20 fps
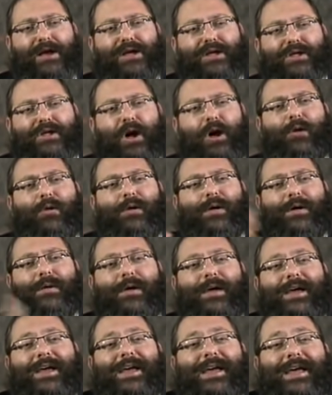So,
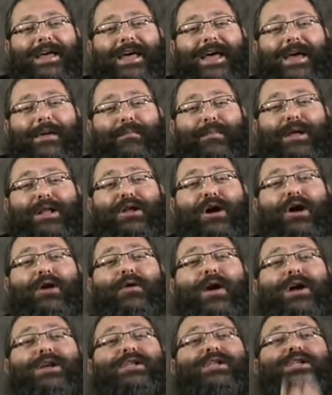
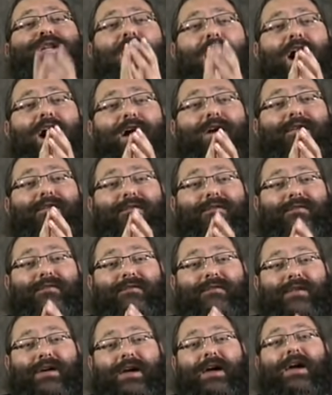B'doirei
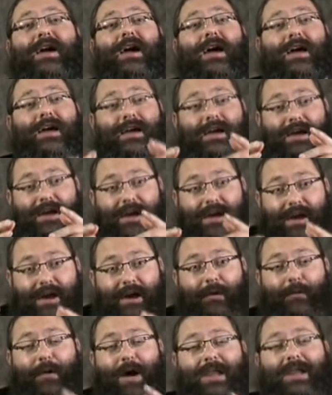Sov,
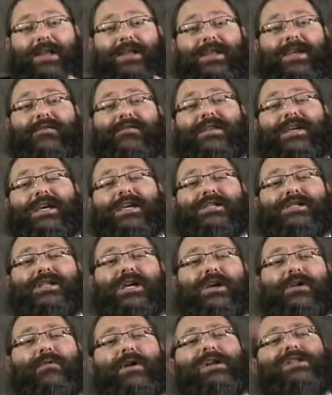relative to his
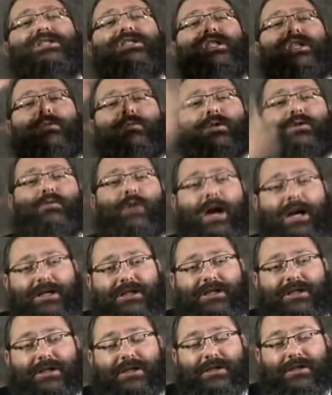generation, he was
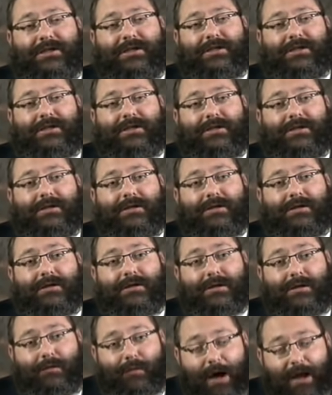righteous.
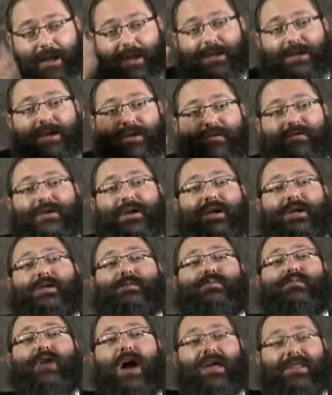Relative to his
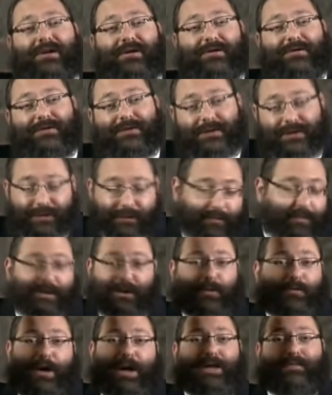brothers, he was a
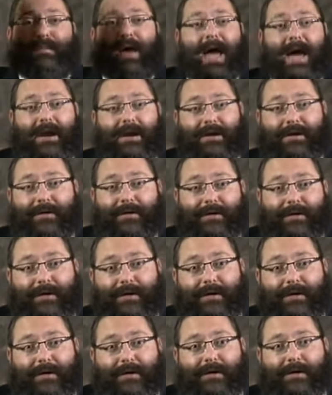great man.
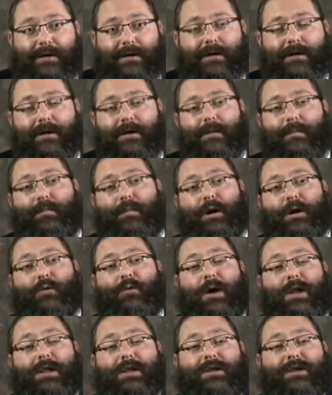But
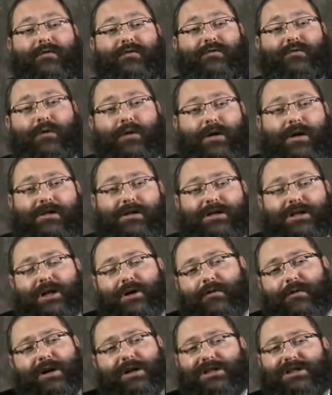relative to another
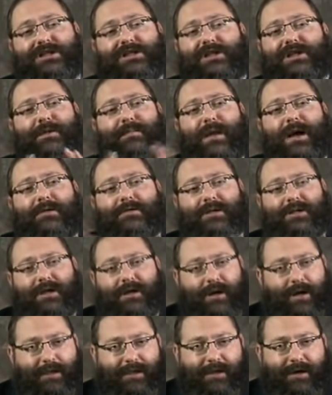generation, it amounts to
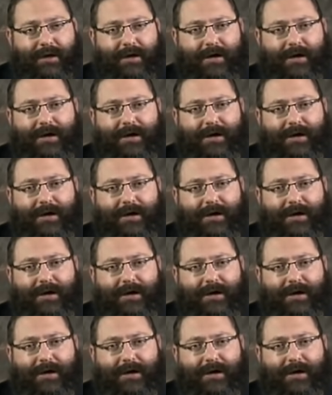nothing.